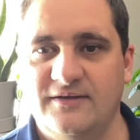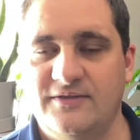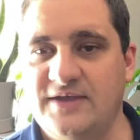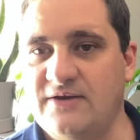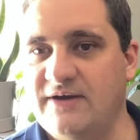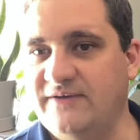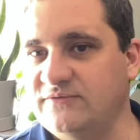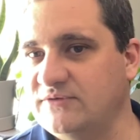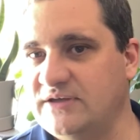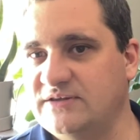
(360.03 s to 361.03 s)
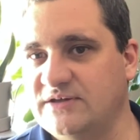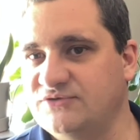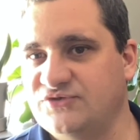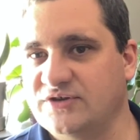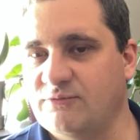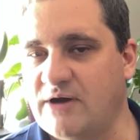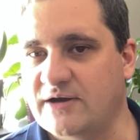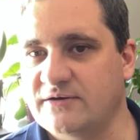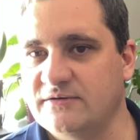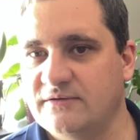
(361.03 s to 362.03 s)
they don't have to drink the
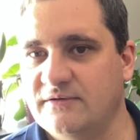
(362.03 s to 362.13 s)
water.